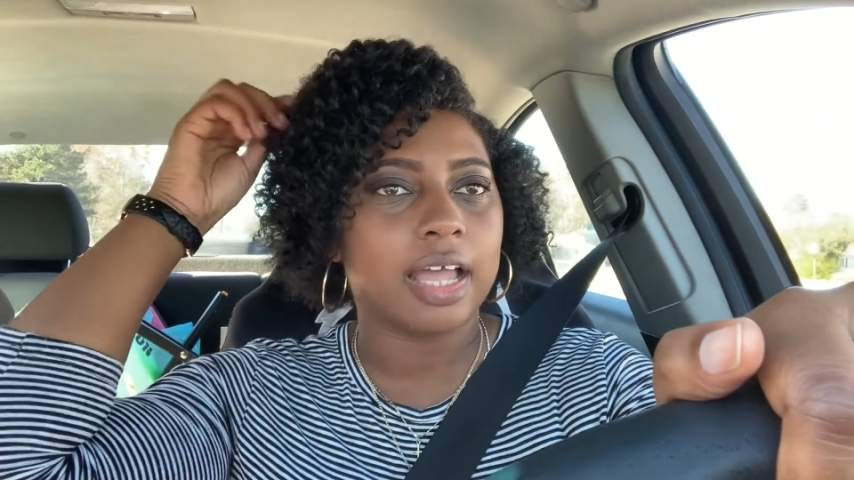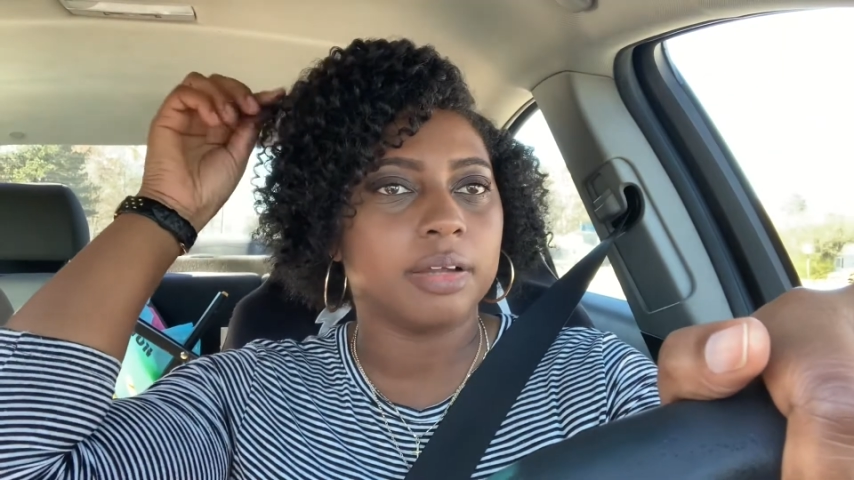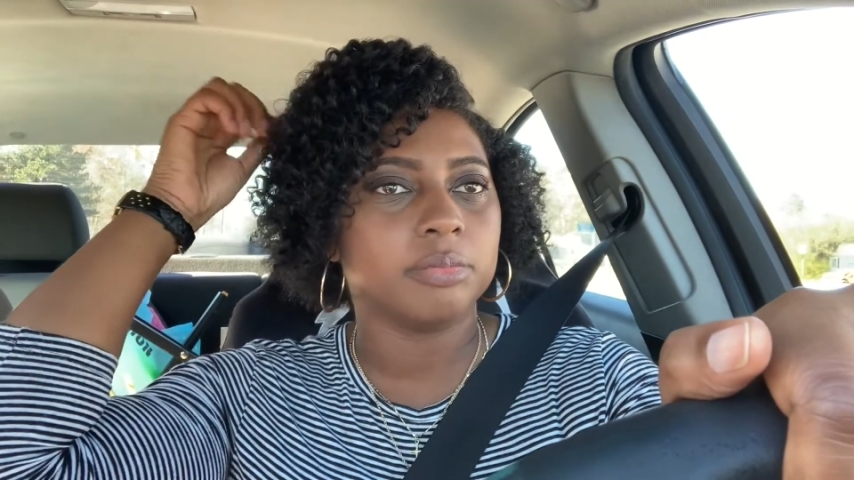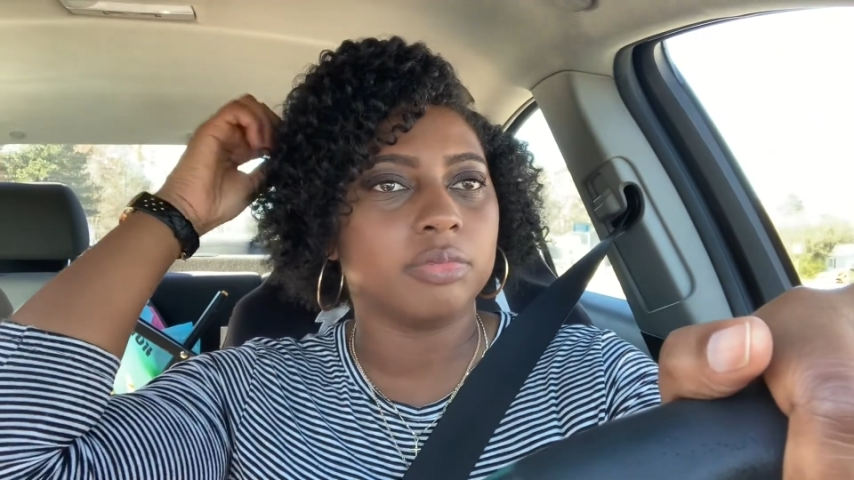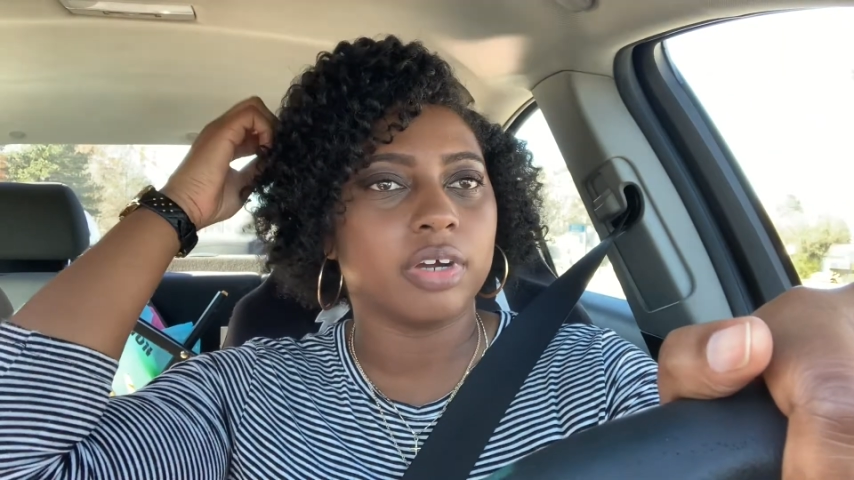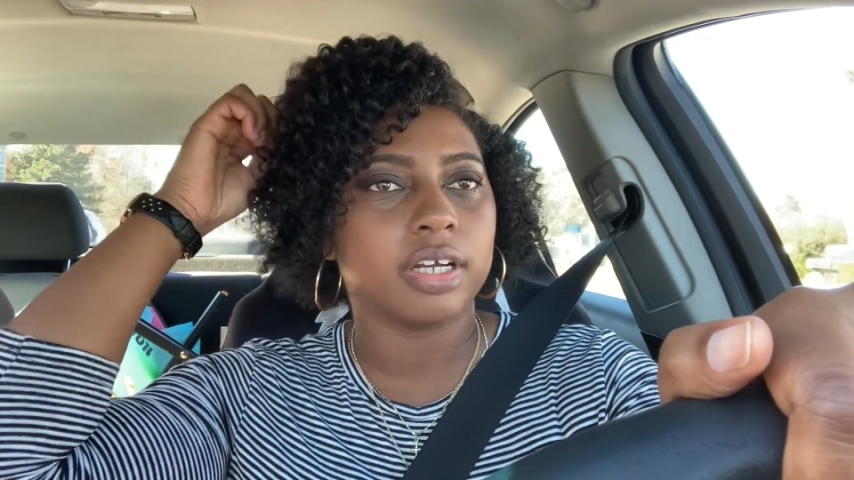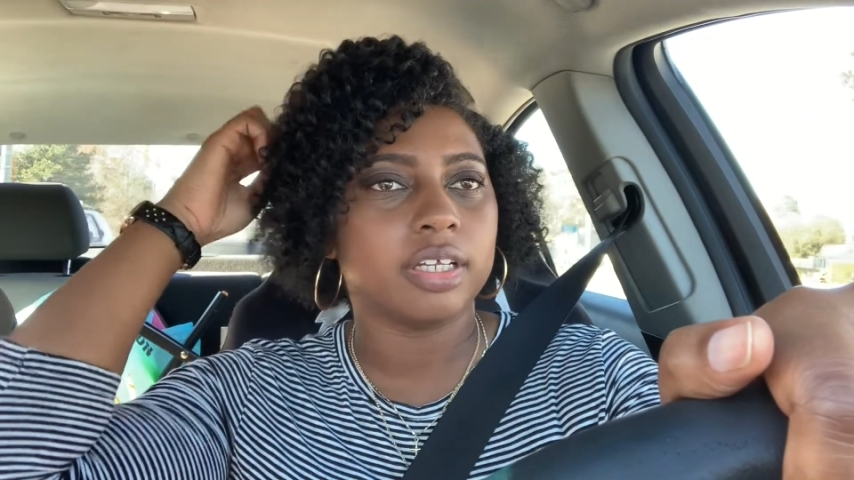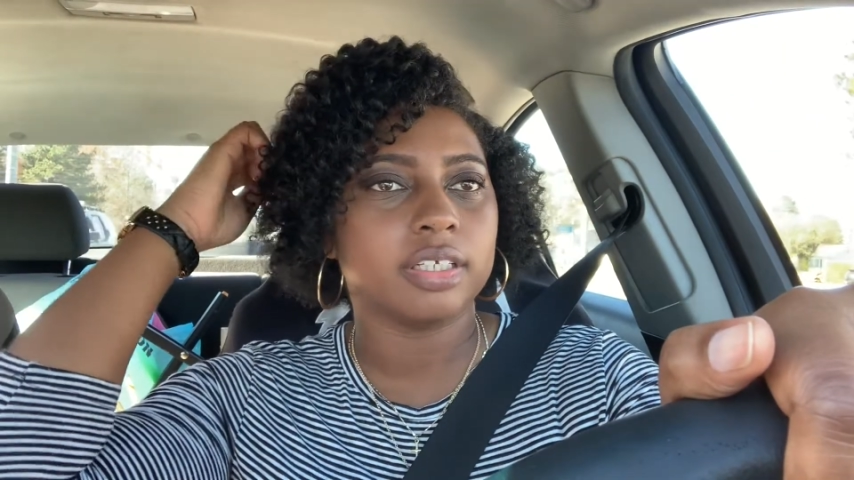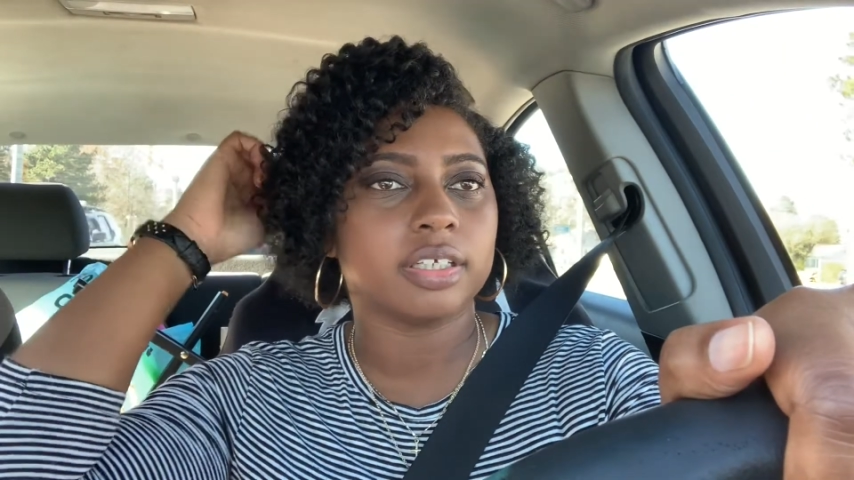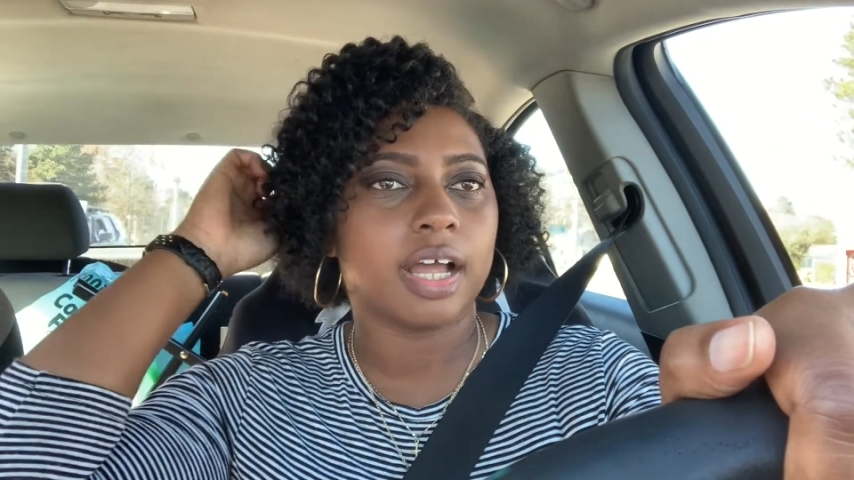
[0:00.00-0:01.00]
am ready.
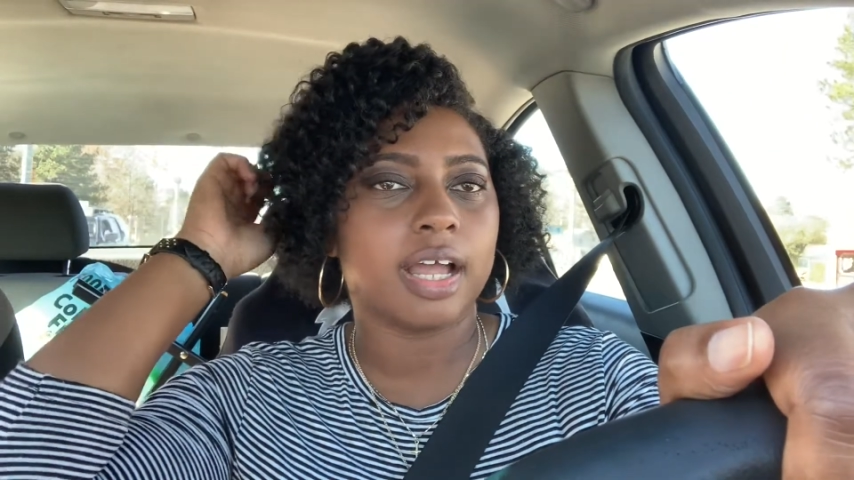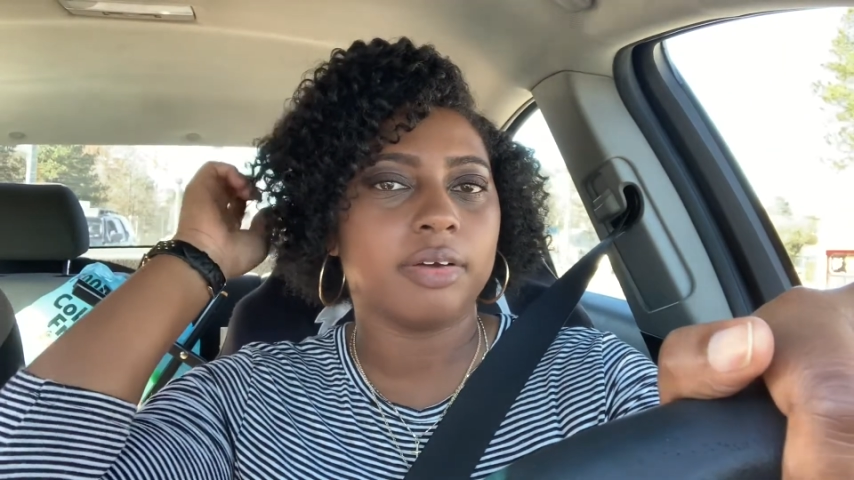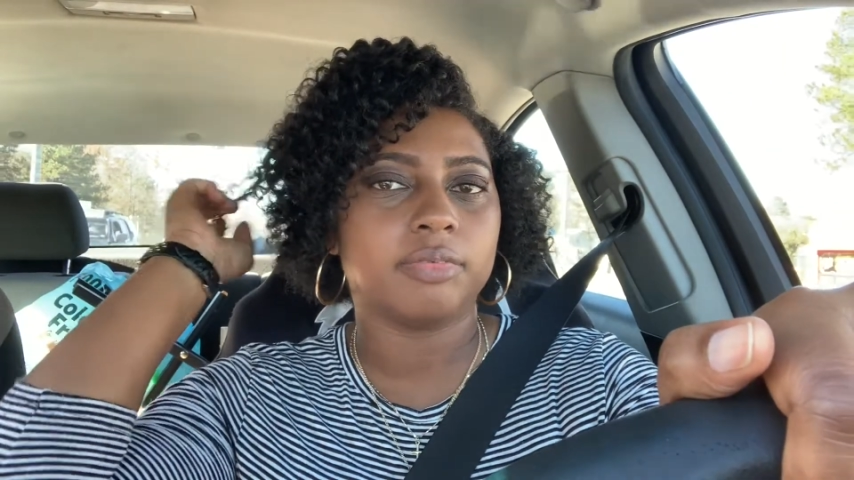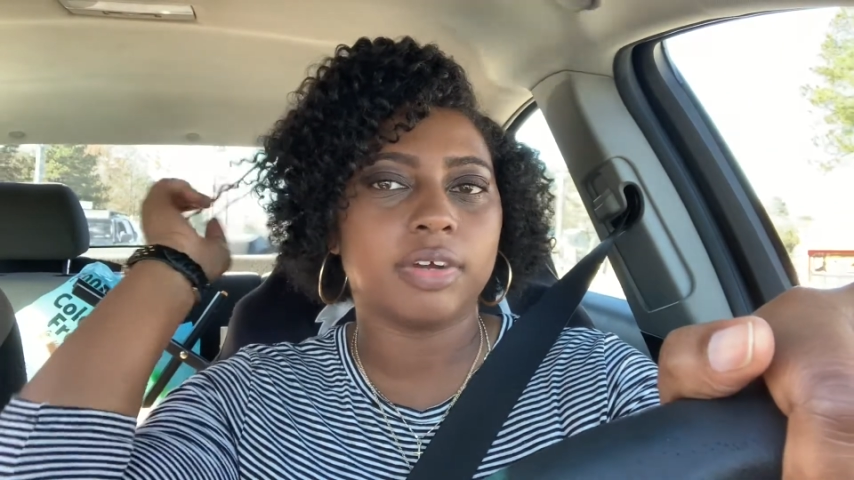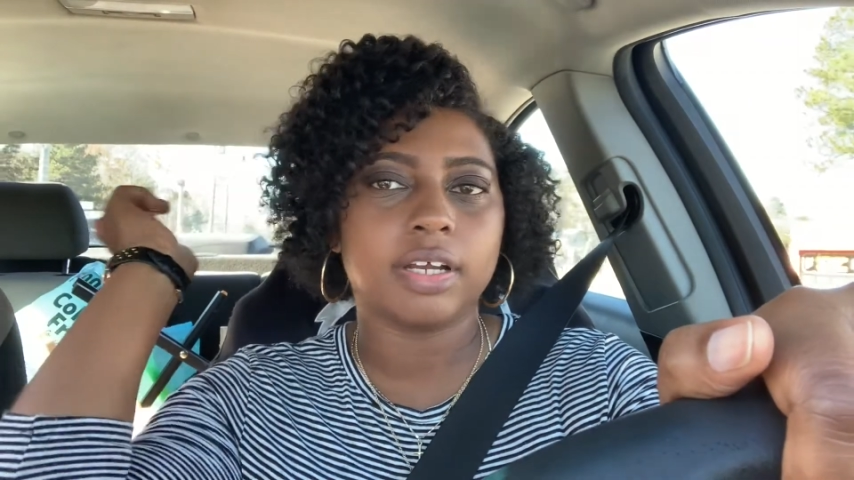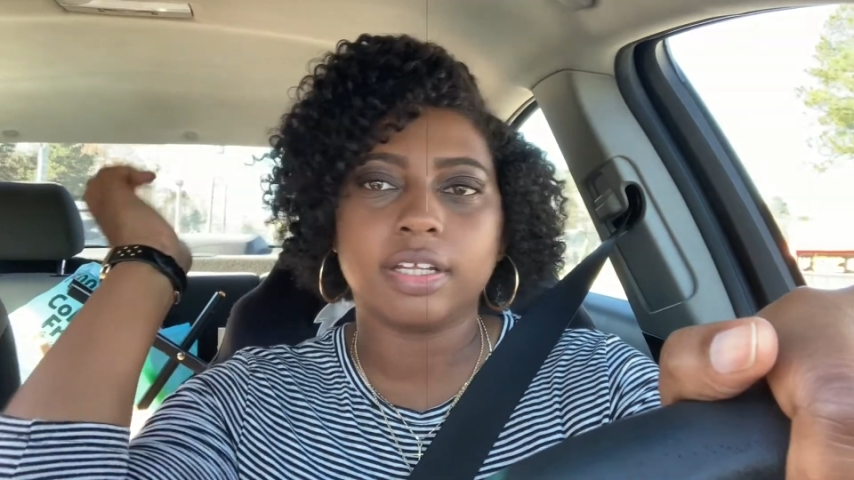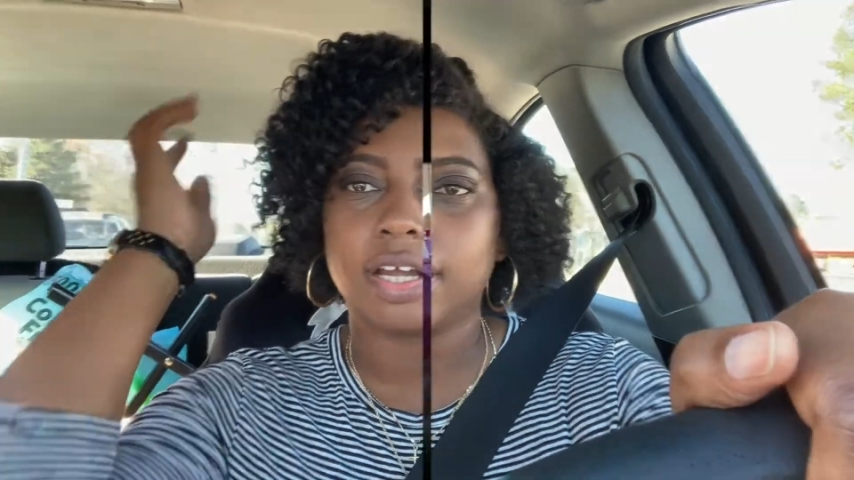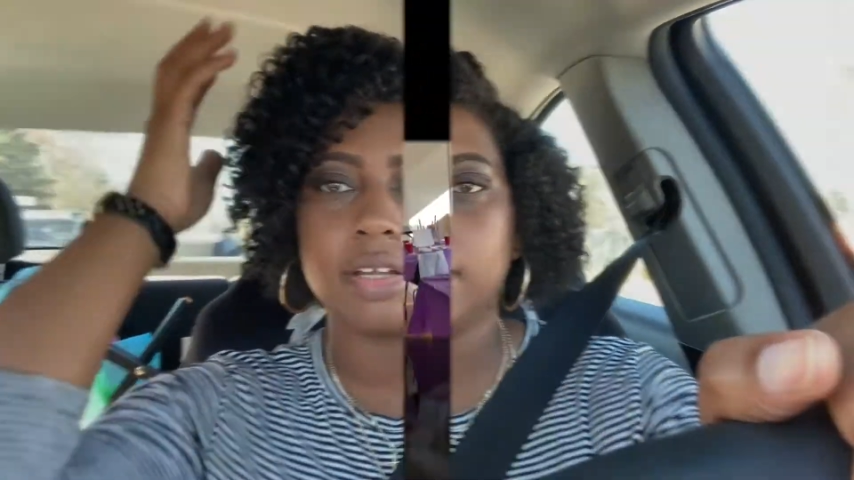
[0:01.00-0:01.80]
I am ready. I